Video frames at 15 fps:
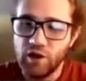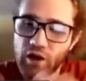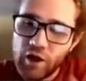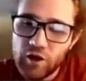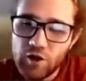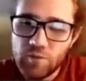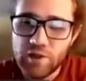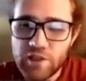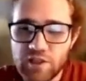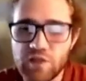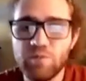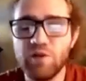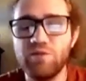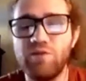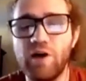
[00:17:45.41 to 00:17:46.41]
arguably
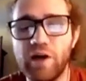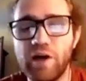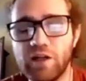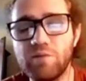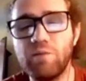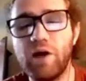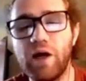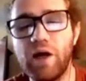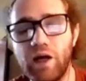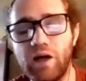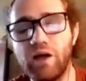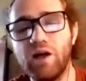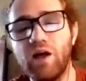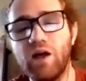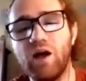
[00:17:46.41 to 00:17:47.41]
simplify it
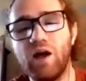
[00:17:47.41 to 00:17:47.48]
by